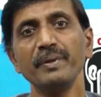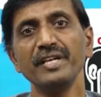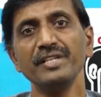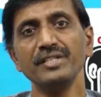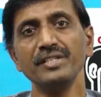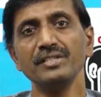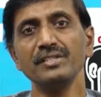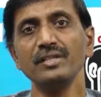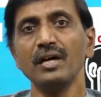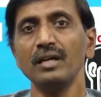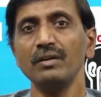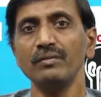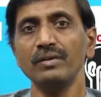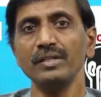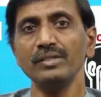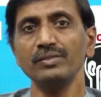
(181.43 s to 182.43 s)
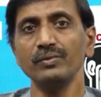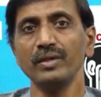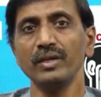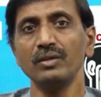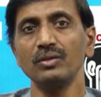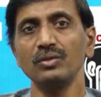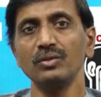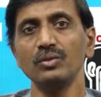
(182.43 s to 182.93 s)
patients, always we
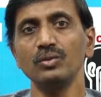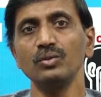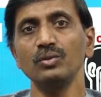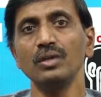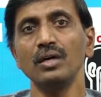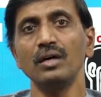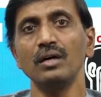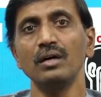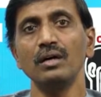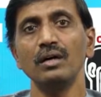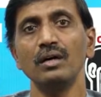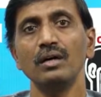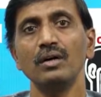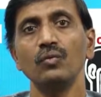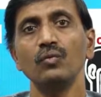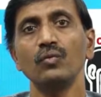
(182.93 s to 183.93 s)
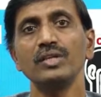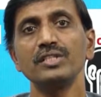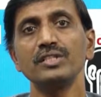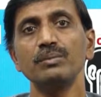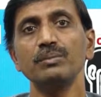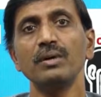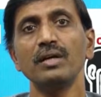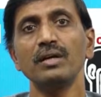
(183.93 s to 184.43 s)
have to do the
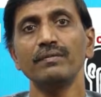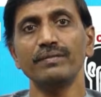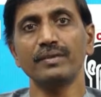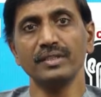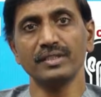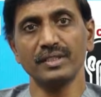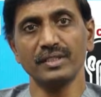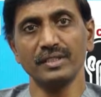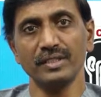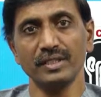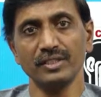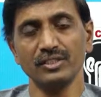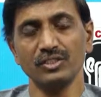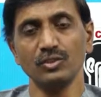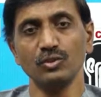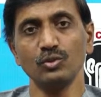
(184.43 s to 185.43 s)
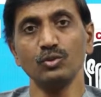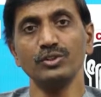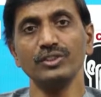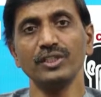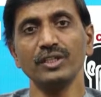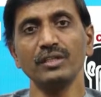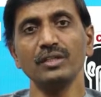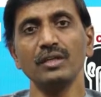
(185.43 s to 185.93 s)
vestibular function test to
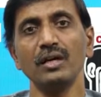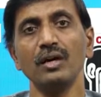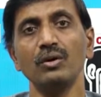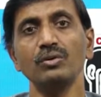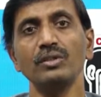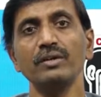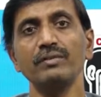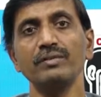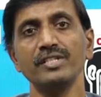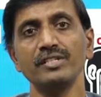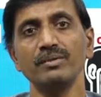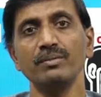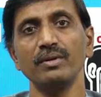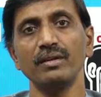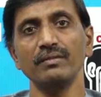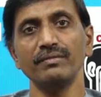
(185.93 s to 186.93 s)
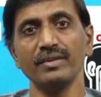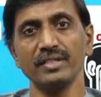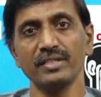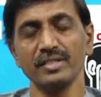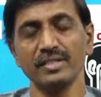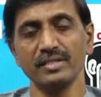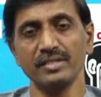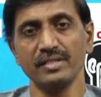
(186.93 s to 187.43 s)
check how the vestibular
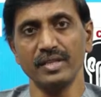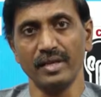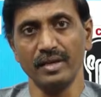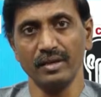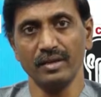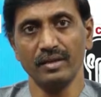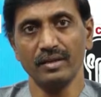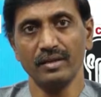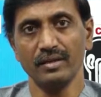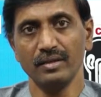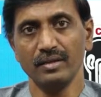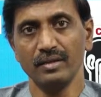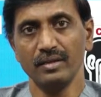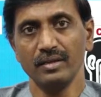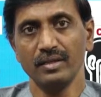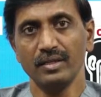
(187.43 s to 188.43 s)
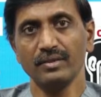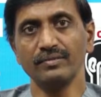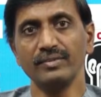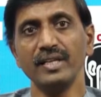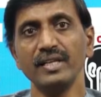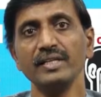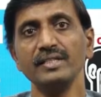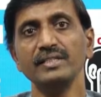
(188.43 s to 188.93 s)
function is there. If
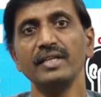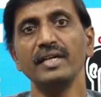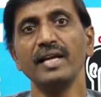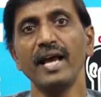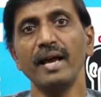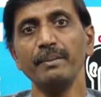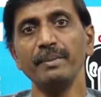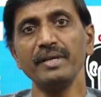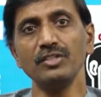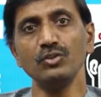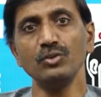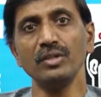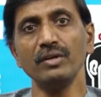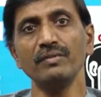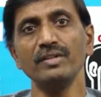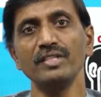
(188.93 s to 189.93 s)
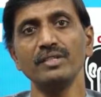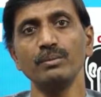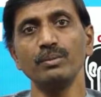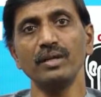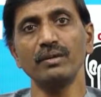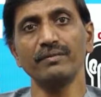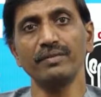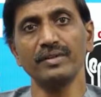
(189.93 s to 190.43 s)
there is a damage to the
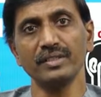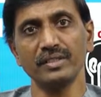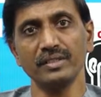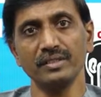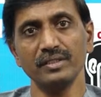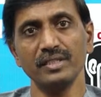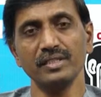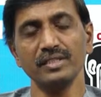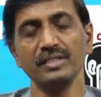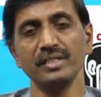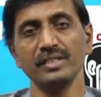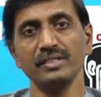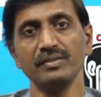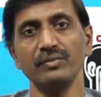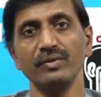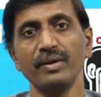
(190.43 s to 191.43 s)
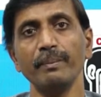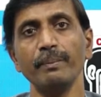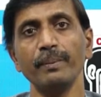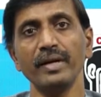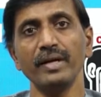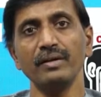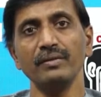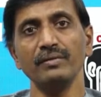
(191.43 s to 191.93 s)
vestibular function, this test VEMP
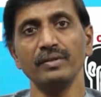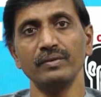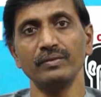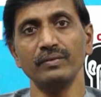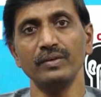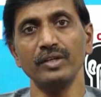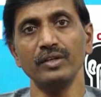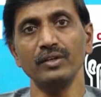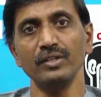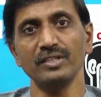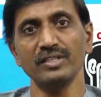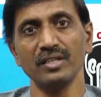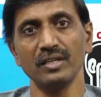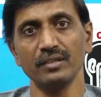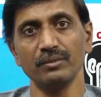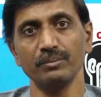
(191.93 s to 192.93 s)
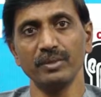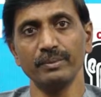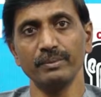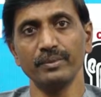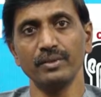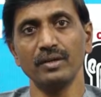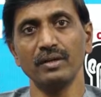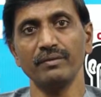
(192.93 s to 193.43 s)
and video
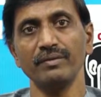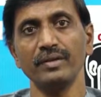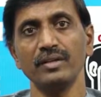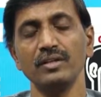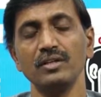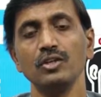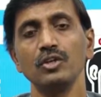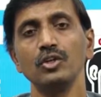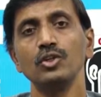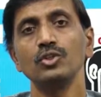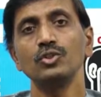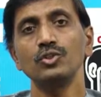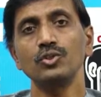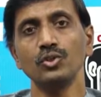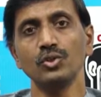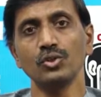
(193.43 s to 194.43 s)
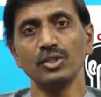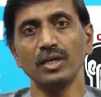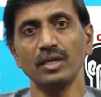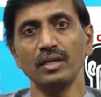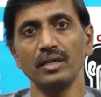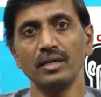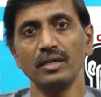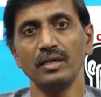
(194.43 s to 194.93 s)
nystagmography show
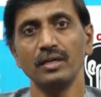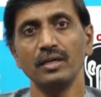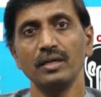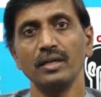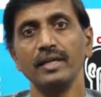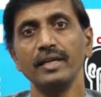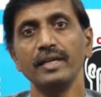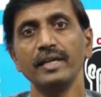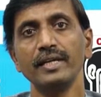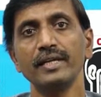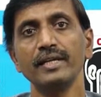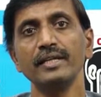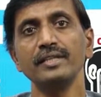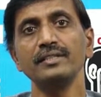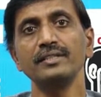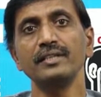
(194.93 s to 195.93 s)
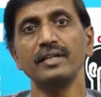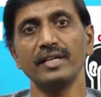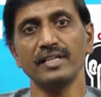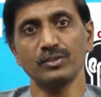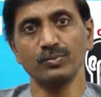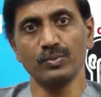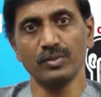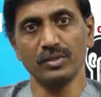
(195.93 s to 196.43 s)
the decreased
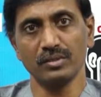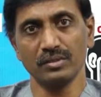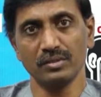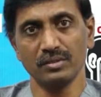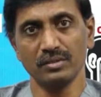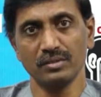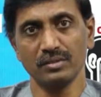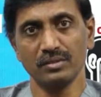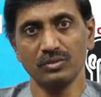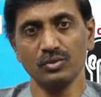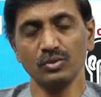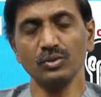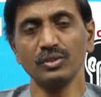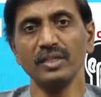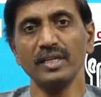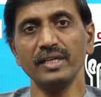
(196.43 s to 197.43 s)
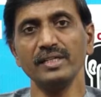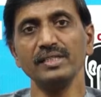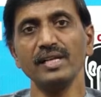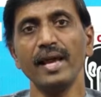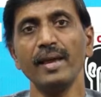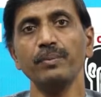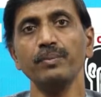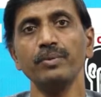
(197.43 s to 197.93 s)
response. So that is
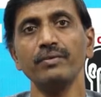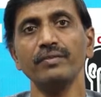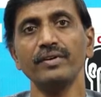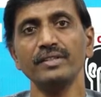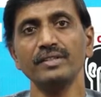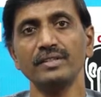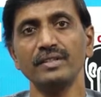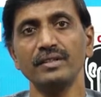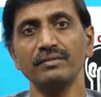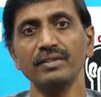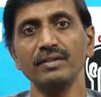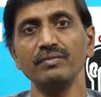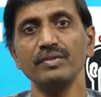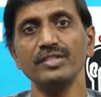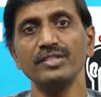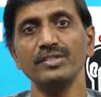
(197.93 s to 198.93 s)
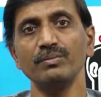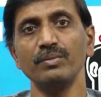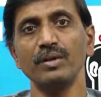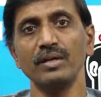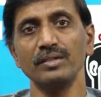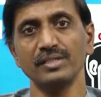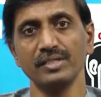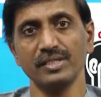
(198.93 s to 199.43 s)
hypofunction of the
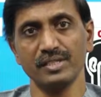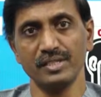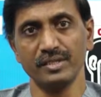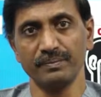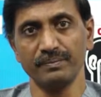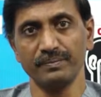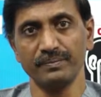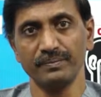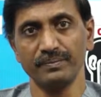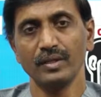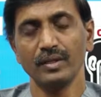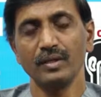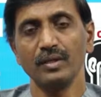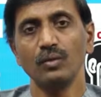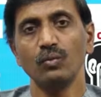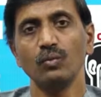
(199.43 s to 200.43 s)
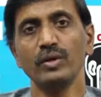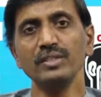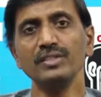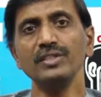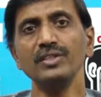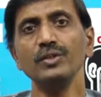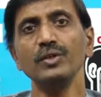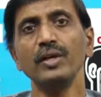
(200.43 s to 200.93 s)
vestibular system.
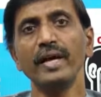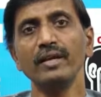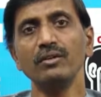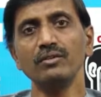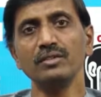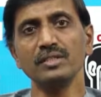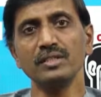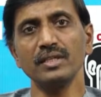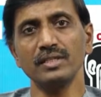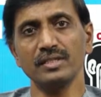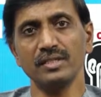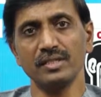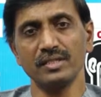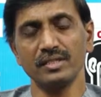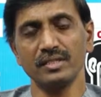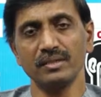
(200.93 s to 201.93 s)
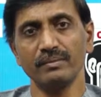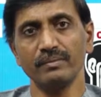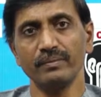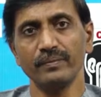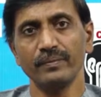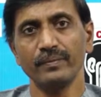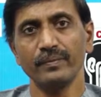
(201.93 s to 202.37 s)
Once you diagnose that system,